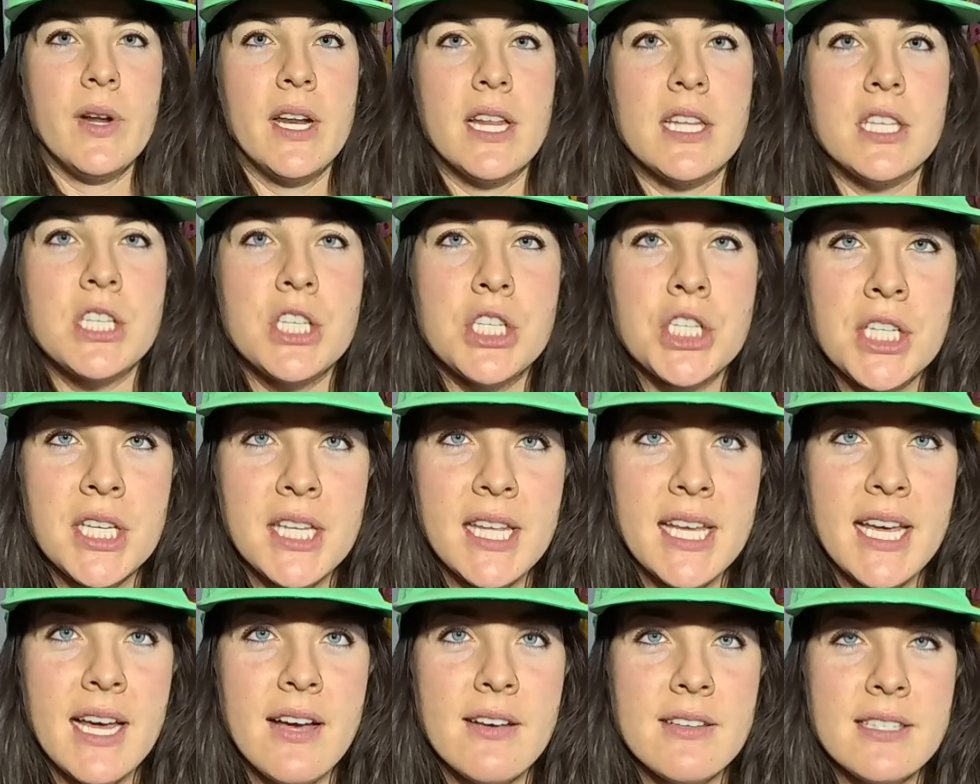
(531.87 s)
When it's
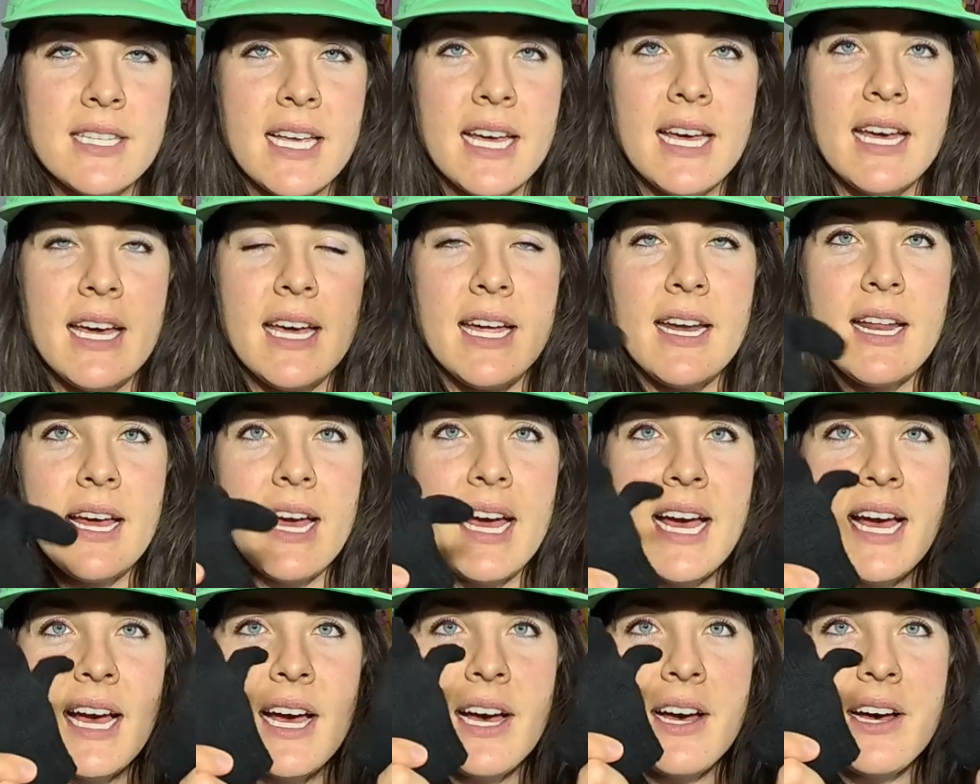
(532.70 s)
chilly outside,
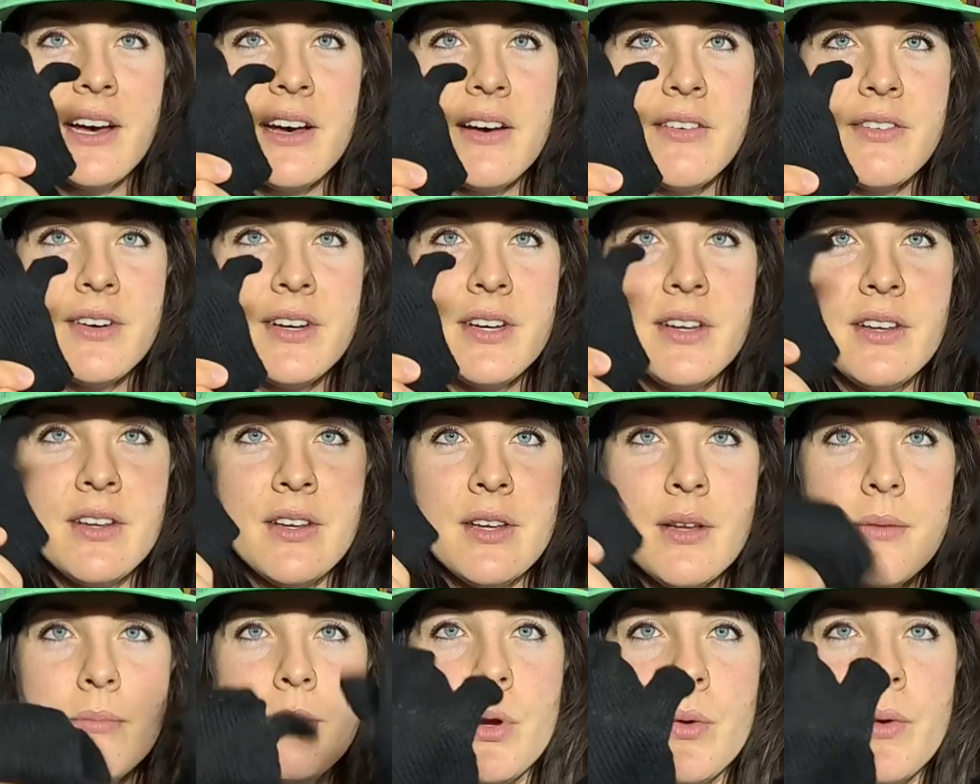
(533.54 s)
I have
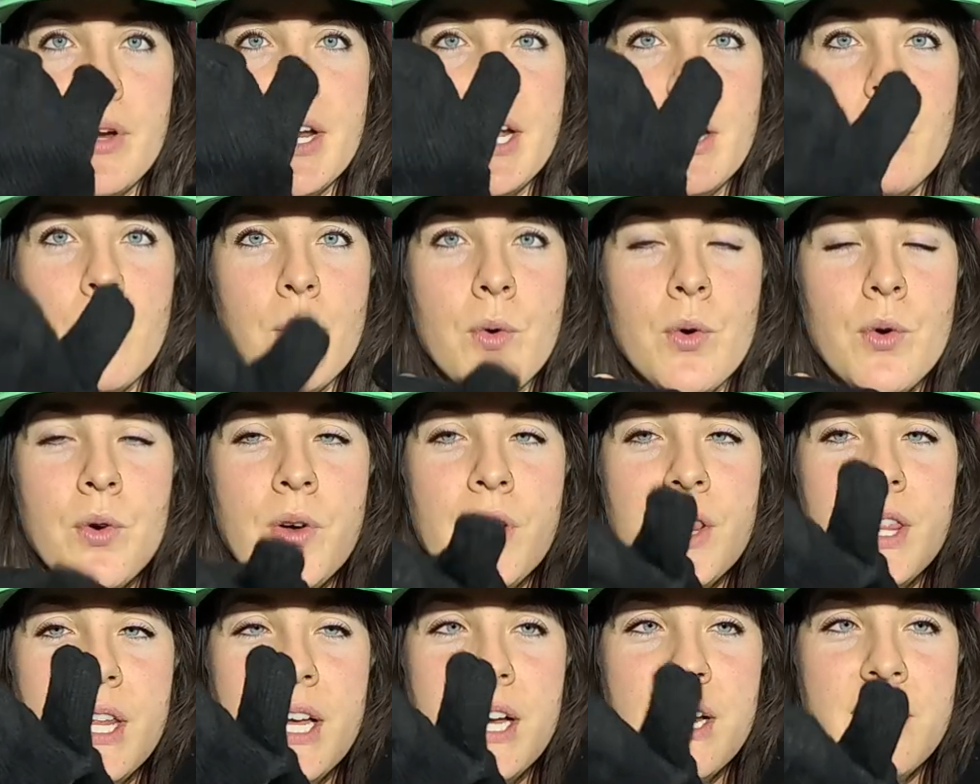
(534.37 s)
merino
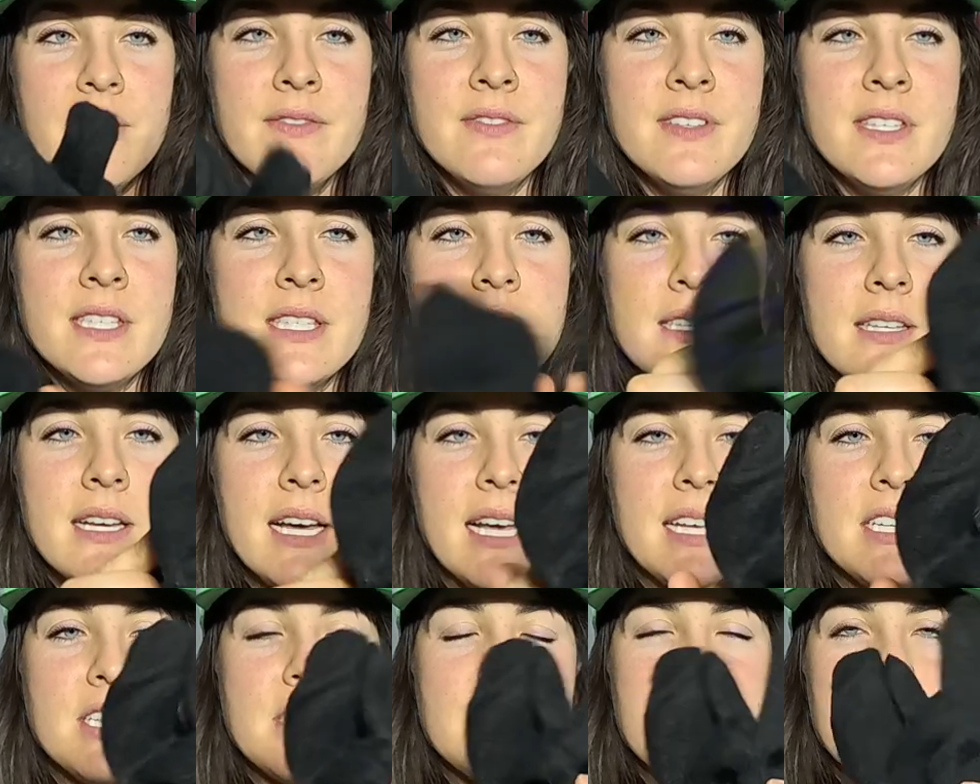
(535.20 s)
wool gloves.
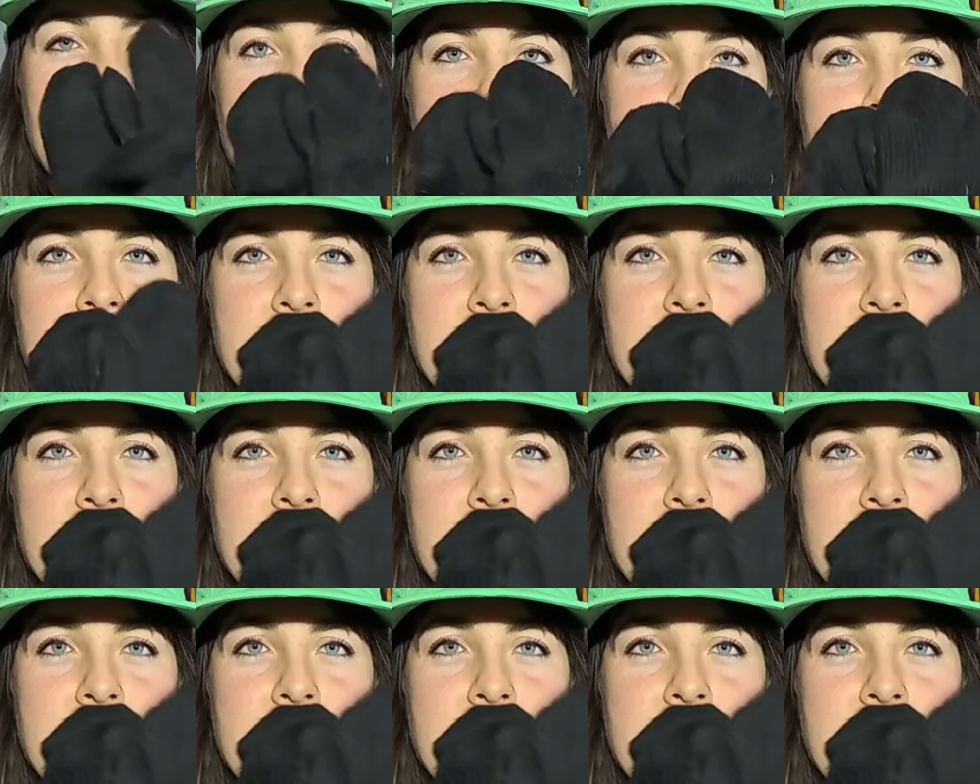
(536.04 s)
I just got